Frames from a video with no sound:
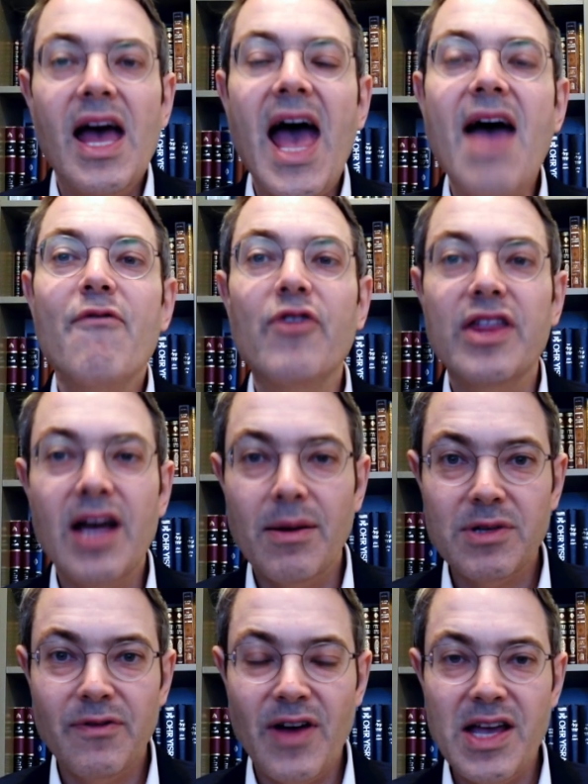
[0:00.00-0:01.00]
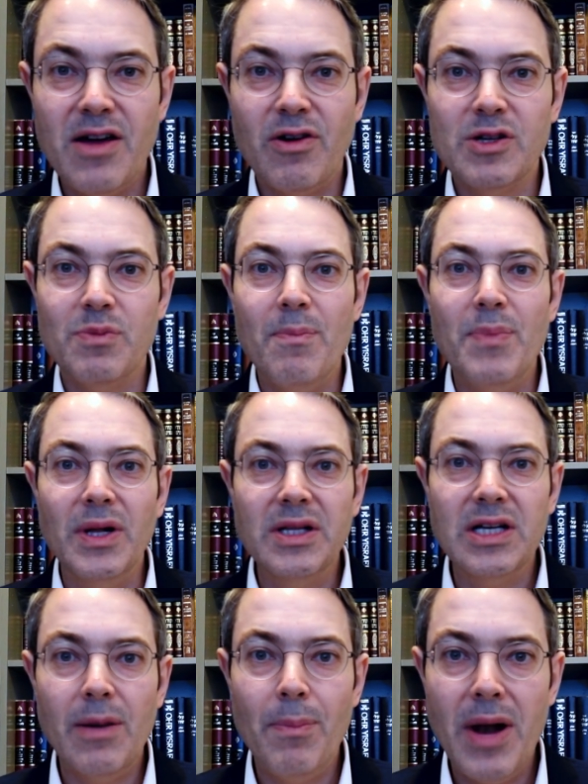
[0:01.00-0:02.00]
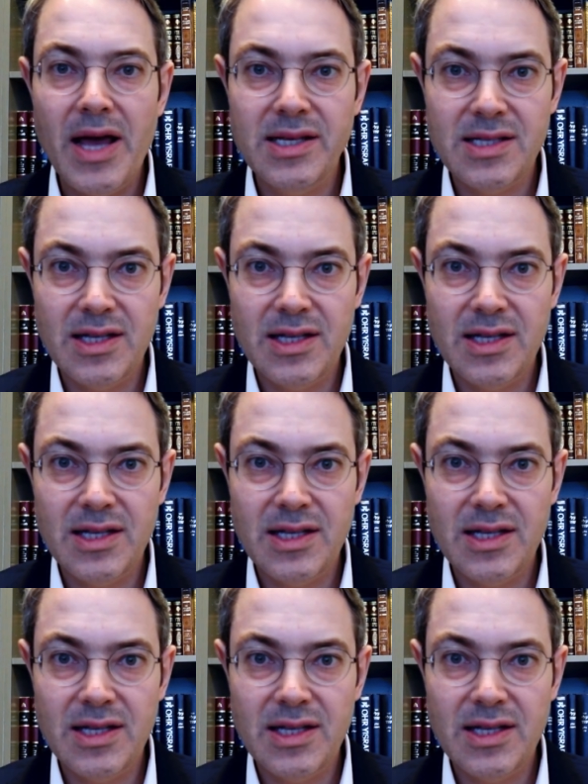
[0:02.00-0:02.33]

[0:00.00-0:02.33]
Everything up to VaYikrah has been building a place